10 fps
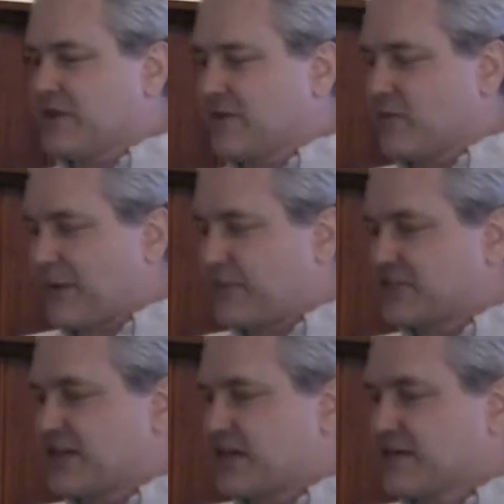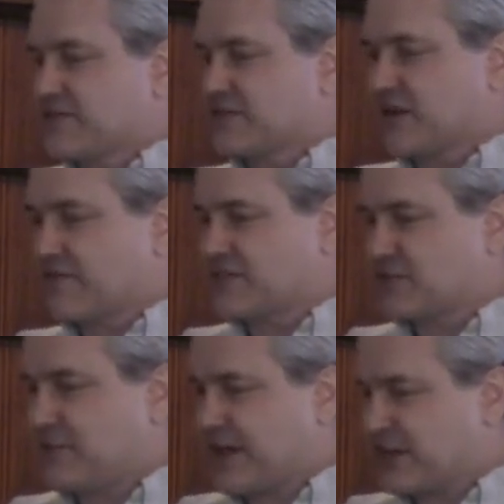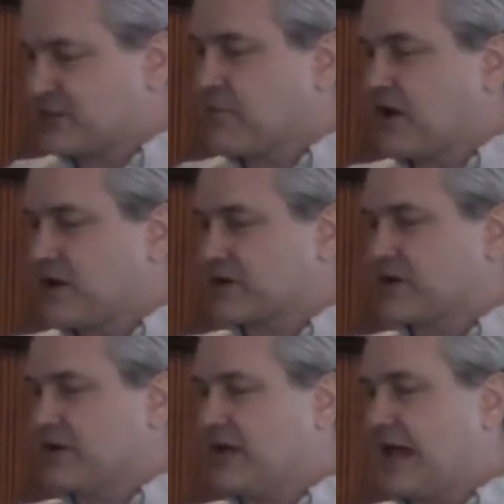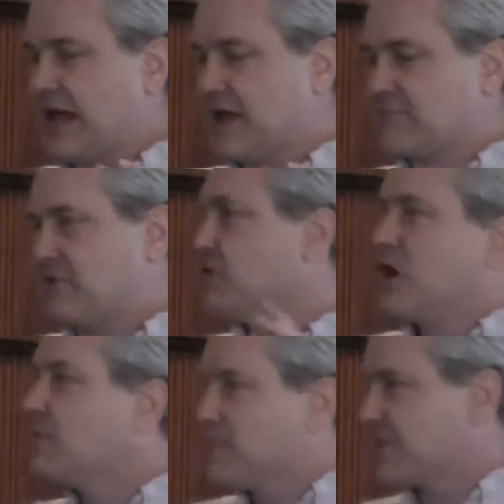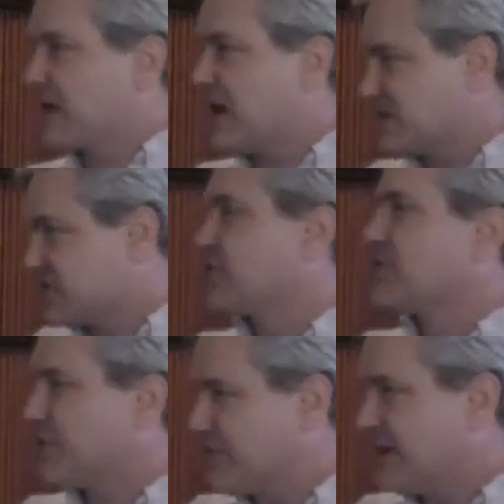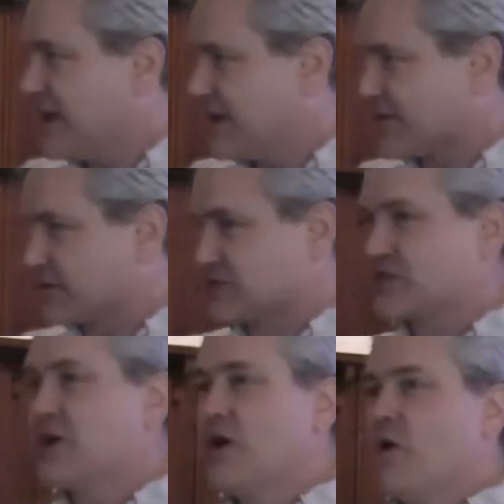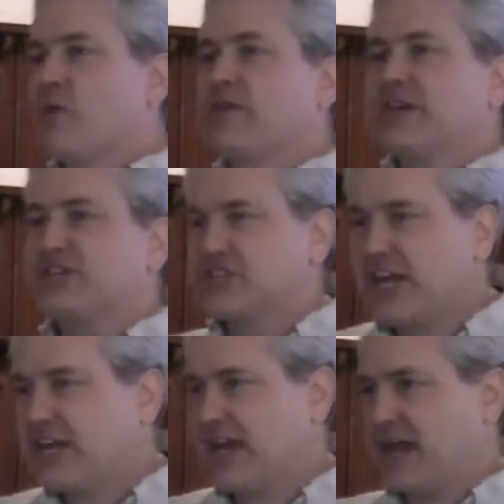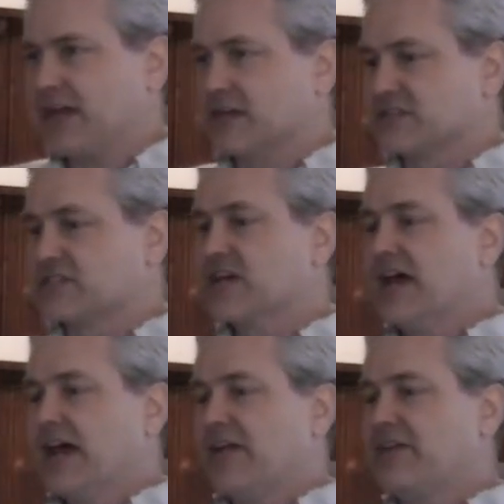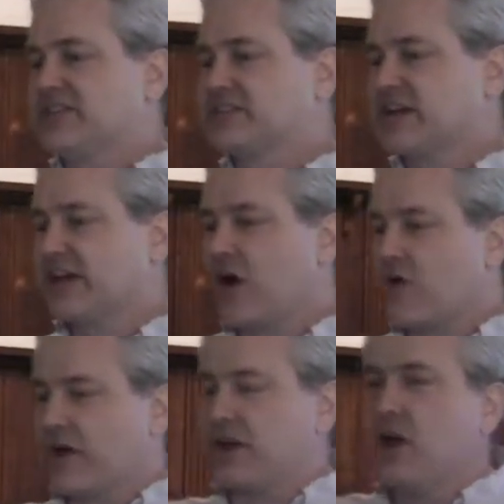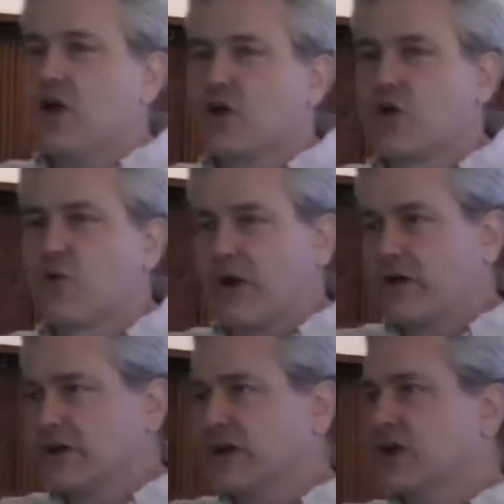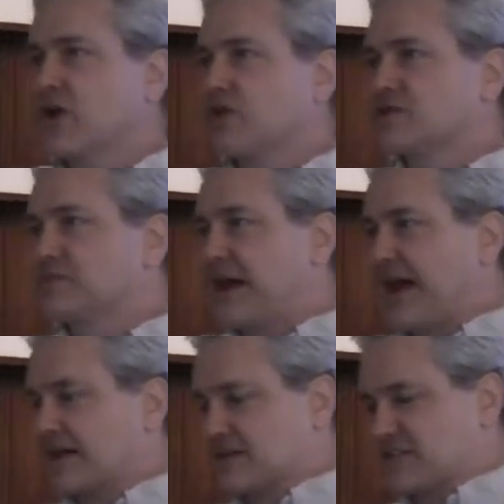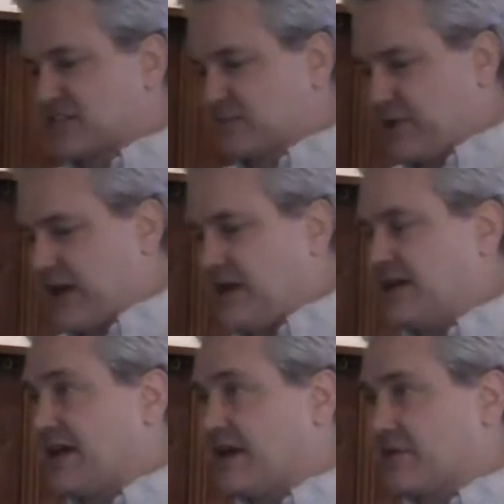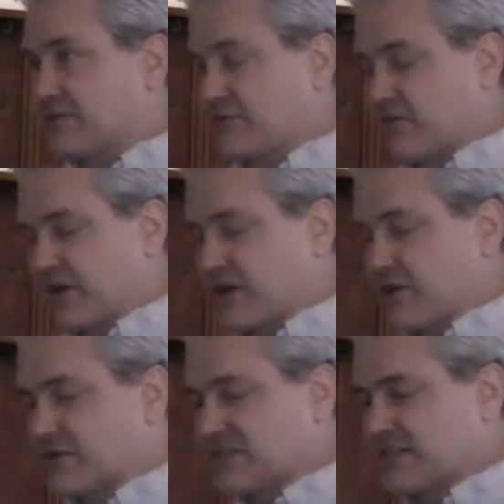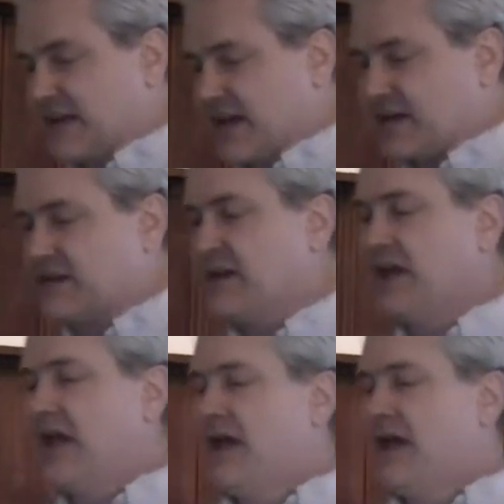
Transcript: the representatives of the Spanish monarchy and Paloma Picasso and all the heirs, where they shake hands and they say, all right, Guernica goes back to Spain now that Franco is dead,